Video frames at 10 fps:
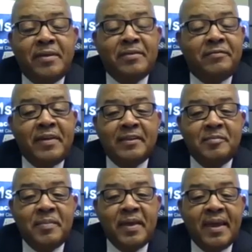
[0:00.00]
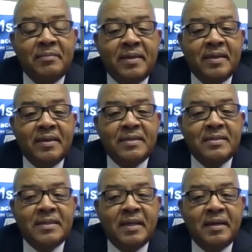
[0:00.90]
field to be in because,
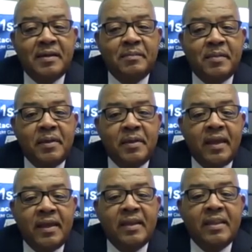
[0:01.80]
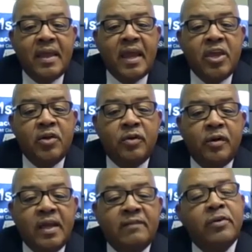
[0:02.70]
I mean, at the end of the day, you're
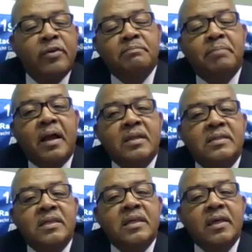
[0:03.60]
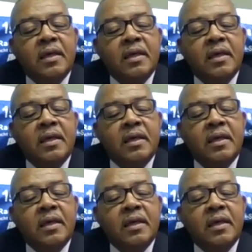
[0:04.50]
influencing policy,